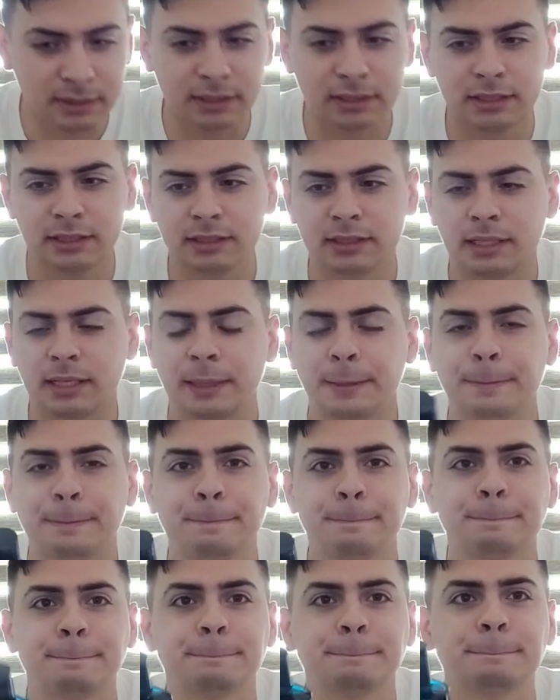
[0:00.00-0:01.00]
in the
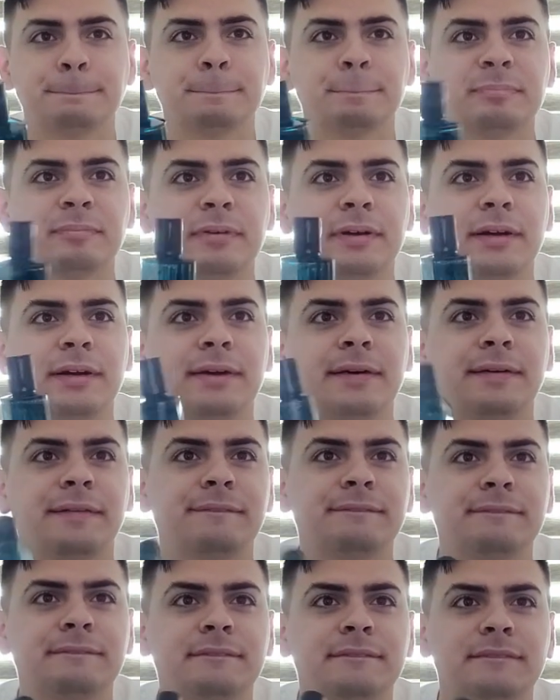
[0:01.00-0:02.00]
top.
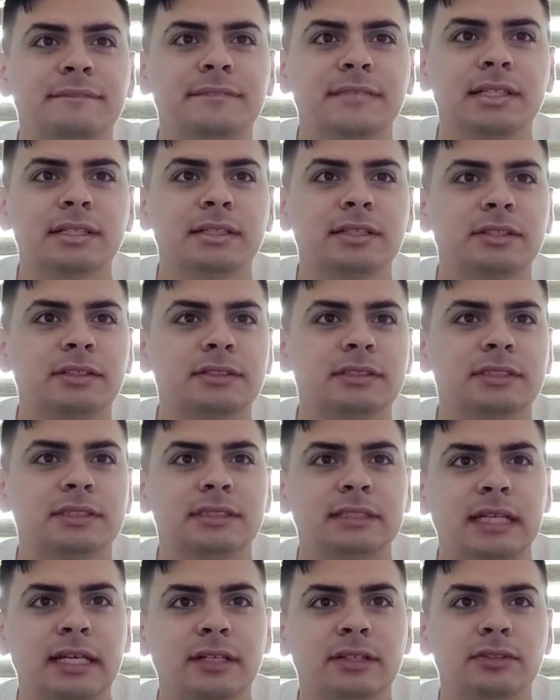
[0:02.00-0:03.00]
Um, middle notes,
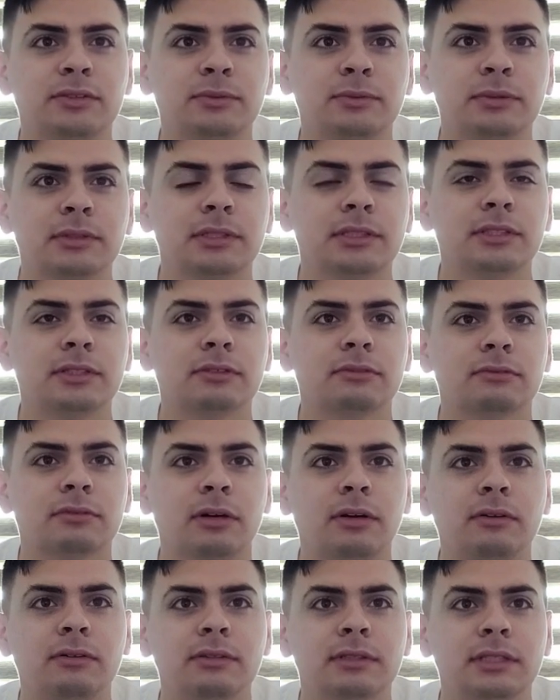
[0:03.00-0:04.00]
sandalwood,
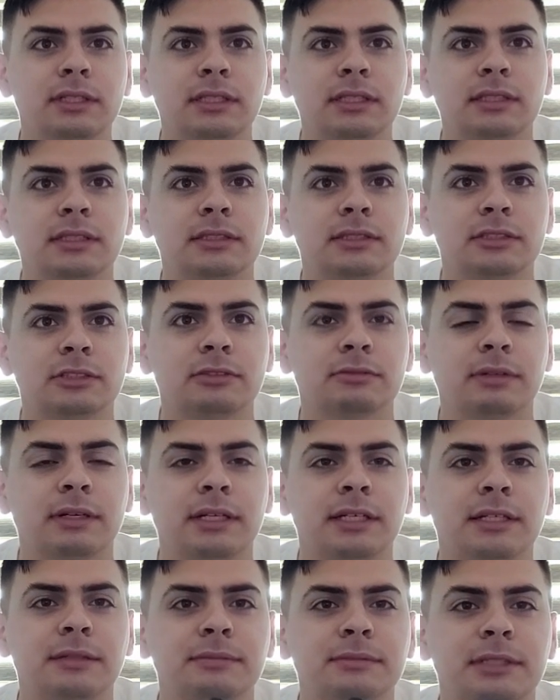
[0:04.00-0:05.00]
neroli,
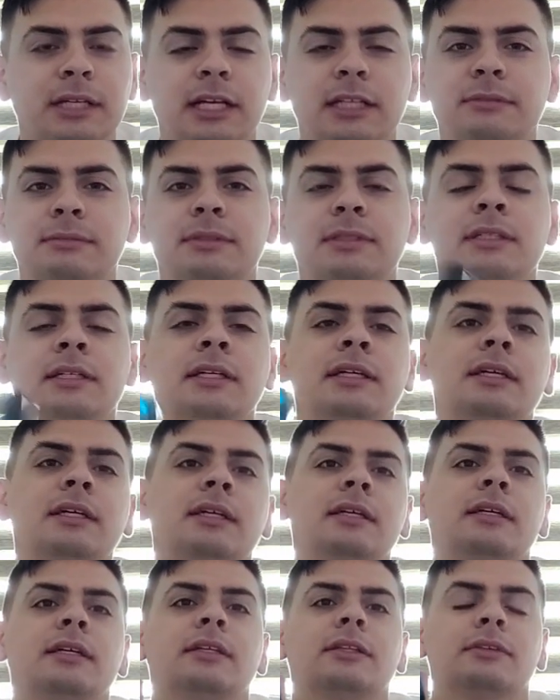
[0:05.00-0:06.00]
geranium, jasmine.
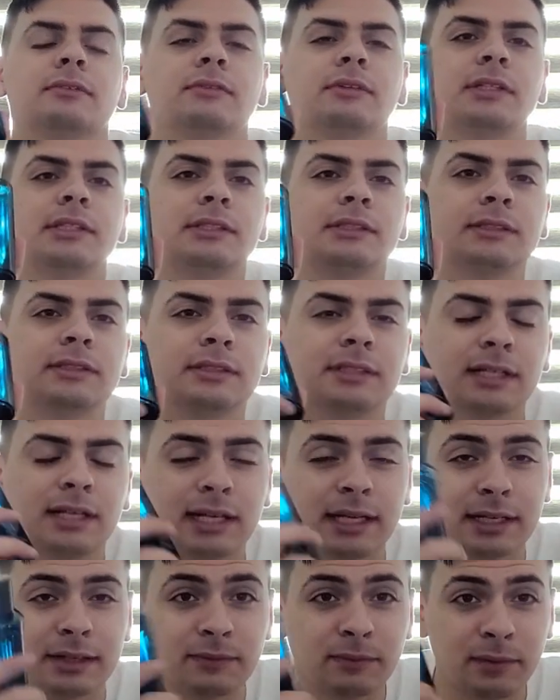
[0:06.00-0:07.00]
The reason,
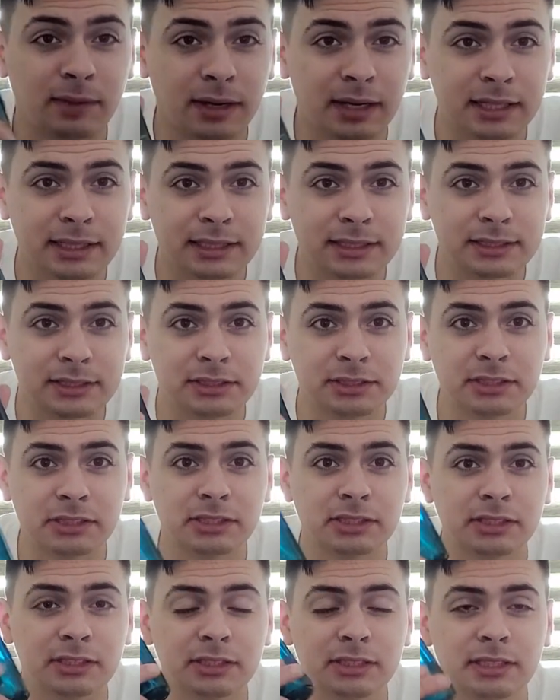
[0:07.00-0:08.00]
like, why this is
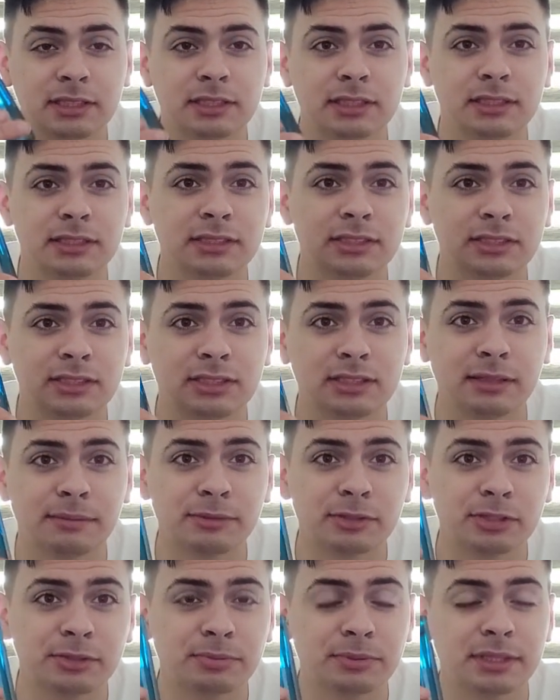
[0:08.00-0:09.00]
such a good
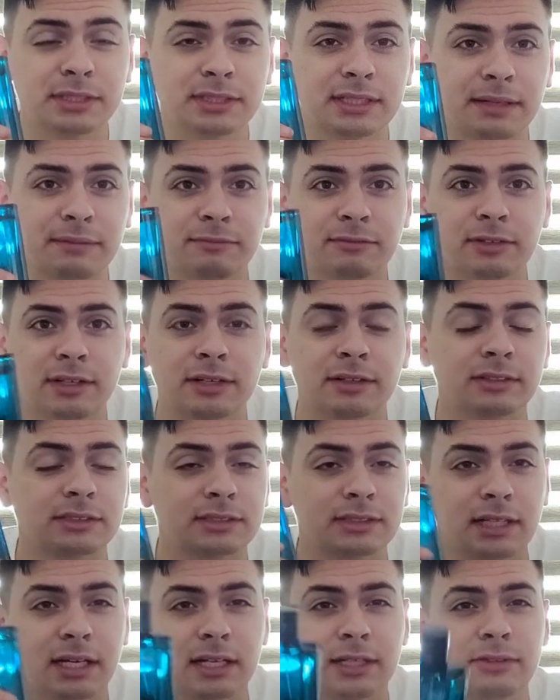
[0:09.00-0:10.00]
summer, springtime
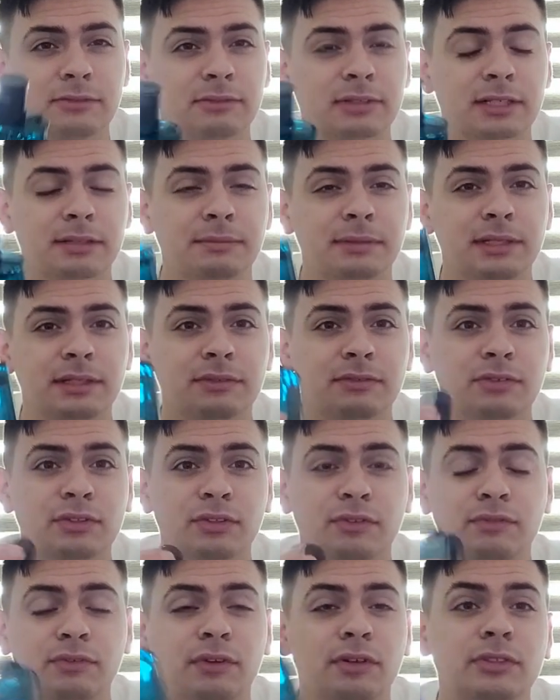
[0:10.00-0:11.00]
fragrance, I don't recommend it
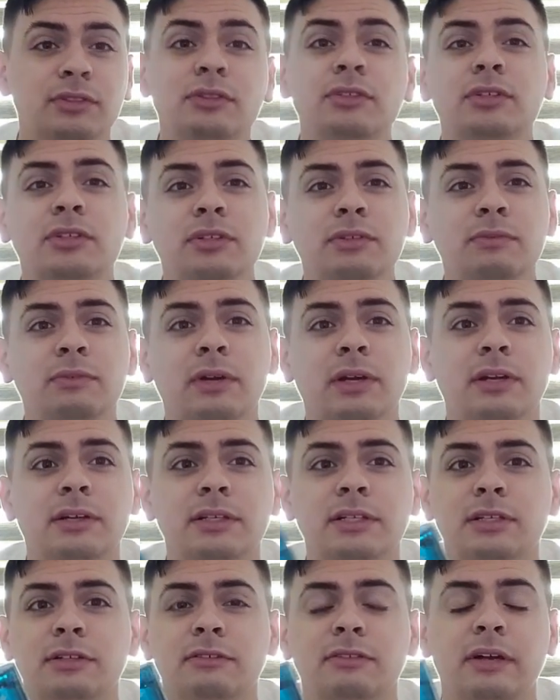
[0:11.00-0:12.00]
for the fall. You could wear
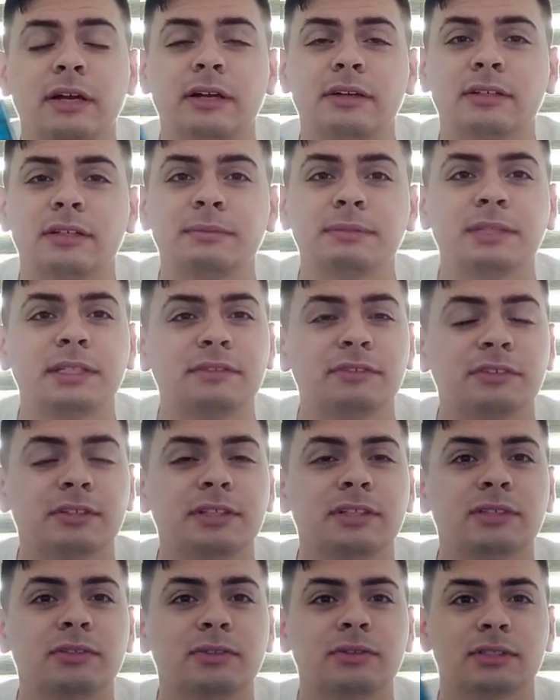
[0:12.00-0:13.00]
it year round. I mean, if
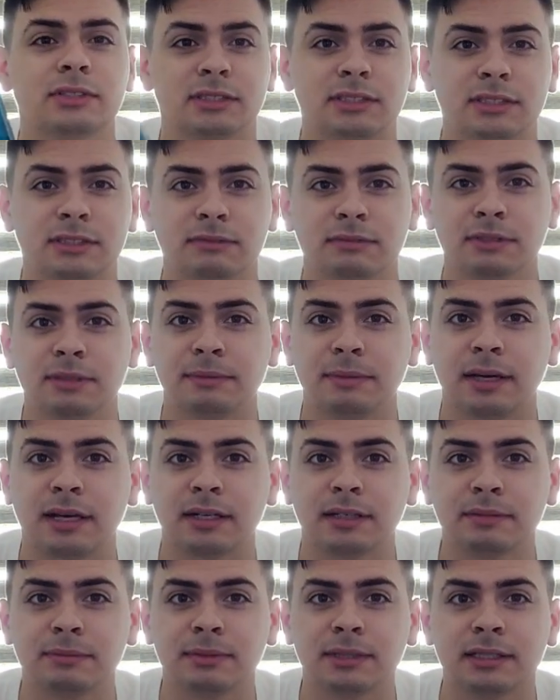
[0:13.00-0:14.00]
you're indoors, it doesn't really
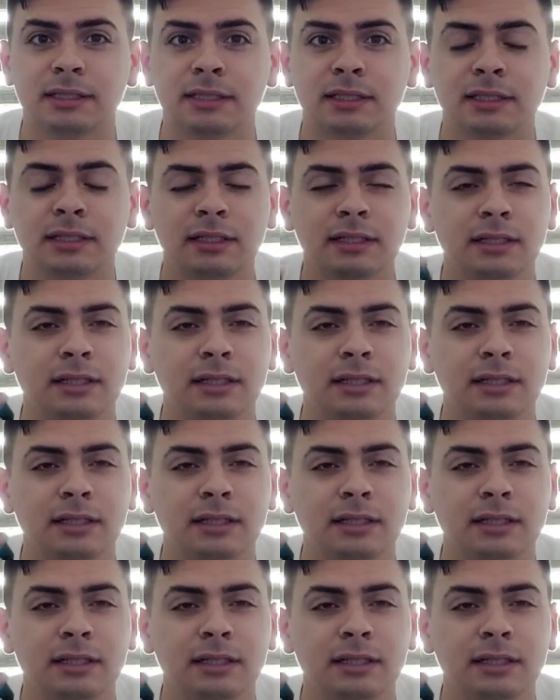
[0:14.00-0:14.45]
matter, but